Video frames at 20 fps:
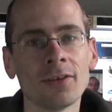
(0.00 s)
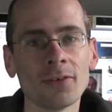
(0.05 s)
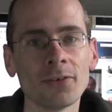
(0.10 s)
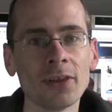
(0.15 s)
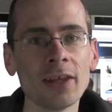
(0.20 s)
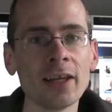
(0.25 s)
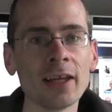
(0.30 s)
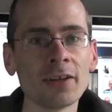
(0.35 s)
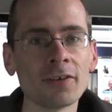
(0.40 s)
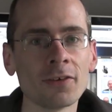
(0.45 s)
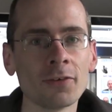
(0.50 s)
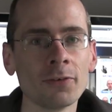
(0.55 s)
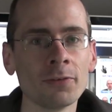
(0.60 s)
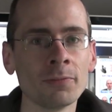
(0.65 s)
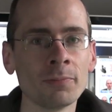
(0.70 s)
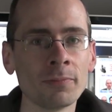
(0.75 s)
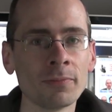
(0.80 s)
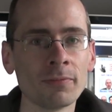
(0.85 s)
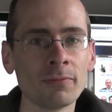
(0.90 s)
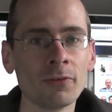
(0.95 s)
they get
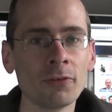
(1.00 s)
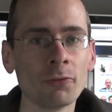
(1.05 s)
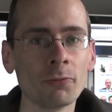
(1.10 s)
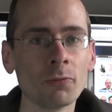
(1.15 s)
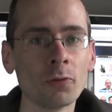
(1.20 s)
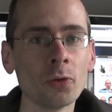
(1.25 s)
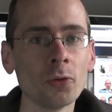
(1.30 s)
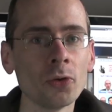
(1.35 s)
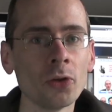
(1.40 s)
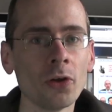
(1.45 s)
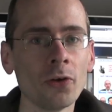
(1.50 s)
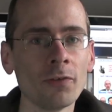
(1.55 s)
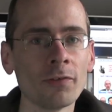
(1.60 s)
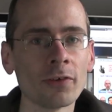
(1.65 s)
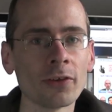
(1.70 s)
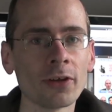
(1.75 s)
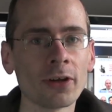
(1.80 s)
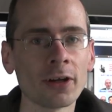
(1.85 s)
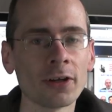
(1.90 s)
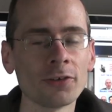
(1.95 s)
to rule
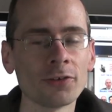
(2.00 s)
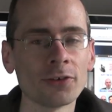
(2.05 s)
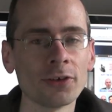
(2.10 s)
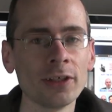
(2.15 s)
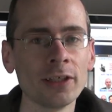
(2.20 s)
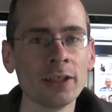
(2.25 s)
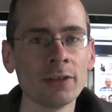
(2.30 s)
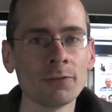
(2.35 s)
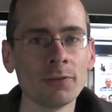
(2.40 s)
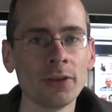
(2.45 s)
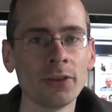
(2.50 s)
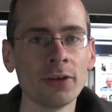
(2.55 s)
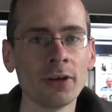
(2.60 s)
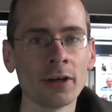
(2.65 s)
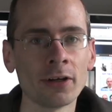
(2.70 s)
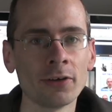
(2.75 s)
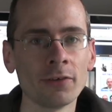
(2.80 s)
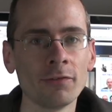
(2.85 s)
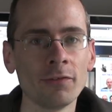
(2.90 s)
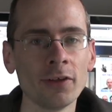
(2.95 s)
over the country with
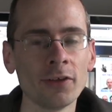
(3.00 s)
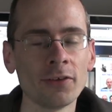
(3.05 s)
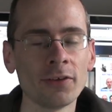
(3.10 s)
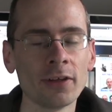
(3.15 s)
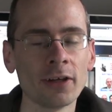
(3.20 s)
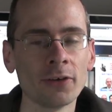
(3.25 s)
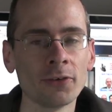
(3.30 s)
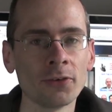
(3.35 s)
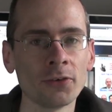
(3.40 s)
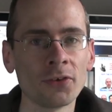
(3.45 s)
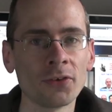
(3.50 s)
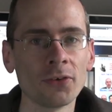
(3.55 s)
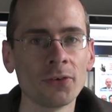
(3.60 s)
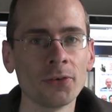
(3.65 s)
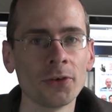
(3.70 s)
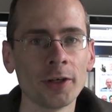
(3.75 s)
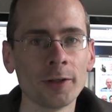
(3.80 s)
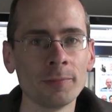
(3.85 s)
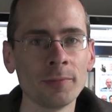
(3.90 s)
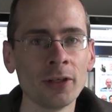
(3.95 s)
an iron fist now.
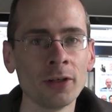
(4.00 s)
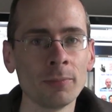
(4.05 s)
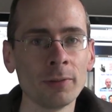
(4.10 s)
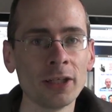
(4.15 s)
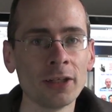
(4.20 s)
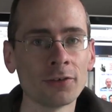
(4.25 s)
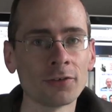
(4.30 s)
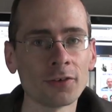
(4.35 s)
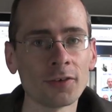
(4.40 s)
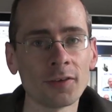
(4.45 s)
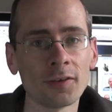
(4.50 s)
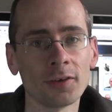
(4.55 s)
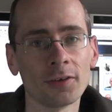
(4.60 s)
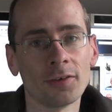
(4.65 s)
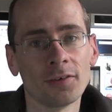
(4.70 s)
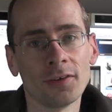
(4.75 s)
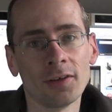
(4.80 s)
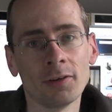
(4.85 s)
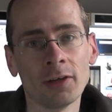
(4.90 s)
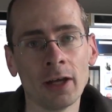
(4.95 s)
So it'll be
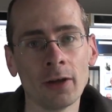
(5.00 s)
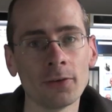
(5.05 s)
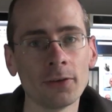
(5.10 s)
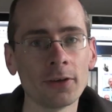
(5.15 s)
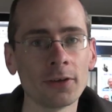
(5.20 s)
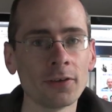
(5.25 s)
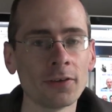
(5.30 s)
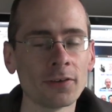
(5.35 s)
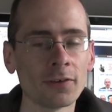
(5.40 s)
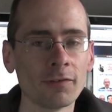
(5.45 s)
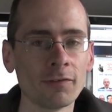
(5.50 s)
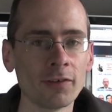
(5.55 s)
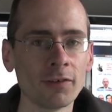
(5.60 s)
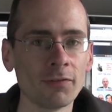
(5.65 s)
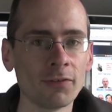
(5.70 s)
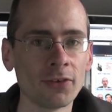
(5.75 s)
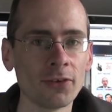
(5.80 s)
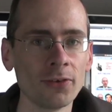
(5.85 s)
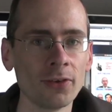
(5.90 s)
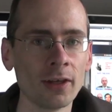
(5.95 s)
interesting to see how the
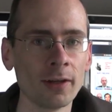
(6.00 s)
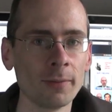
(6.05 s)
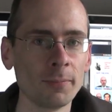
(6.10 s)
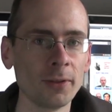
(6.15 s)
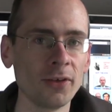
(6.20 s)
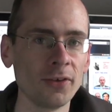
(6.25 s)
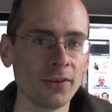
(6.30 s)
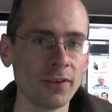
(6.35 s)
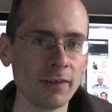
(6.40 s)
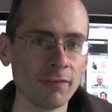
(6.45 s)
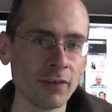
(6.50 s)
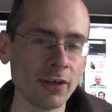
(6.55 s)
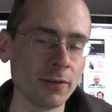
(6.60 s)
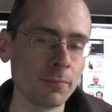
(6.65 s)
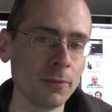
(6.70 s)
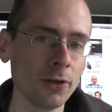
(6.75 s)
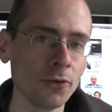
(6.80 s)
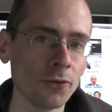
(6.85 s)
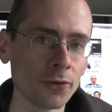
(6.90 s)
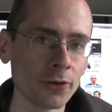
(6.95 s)
Conservatives do that, because they've had
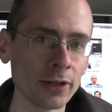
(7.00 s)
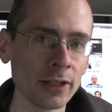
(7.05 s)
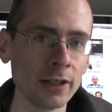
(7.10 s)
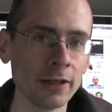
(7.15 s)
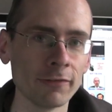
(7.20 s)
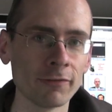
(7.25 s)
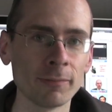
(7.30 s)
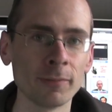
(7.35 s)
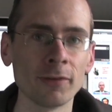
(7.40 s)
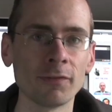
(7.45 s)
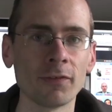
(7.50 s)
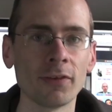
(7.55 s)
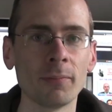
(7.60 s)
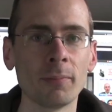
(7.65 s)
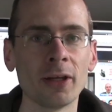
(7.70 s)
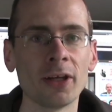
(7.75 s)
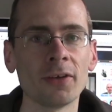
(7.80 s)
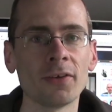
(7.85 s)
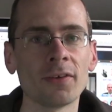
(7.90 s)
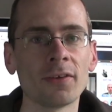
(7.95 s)
a minority government for
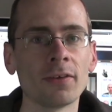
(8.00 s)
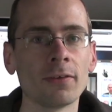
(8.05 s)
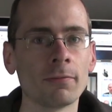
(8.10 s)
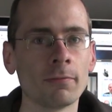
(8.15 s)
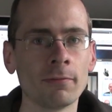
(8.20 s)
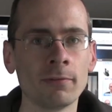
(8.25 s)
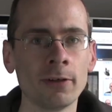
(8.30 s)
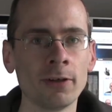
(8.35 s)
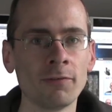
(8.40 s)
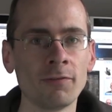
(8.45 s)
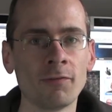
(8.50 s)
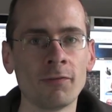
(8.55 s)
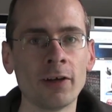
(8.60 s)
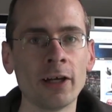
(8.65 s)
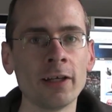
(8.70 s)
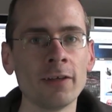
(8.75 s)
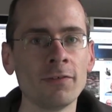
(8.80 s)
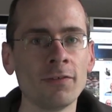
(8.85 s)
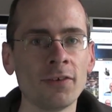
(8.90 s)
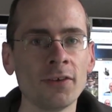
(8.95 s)
the past,
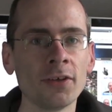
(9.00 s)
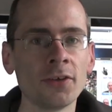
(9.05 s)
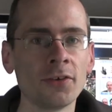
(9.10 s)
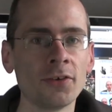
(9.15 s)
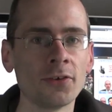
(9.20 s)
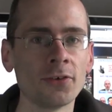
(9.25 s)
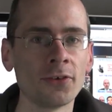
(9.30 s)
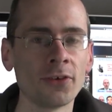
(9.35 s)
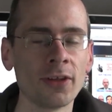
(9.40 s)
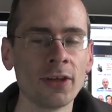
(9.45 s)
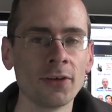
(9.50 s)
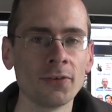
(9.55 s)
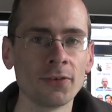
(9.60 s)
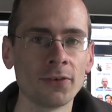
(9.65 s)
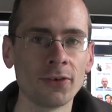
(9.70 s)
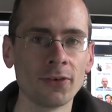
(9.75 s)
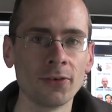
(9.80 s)
5-6 years now.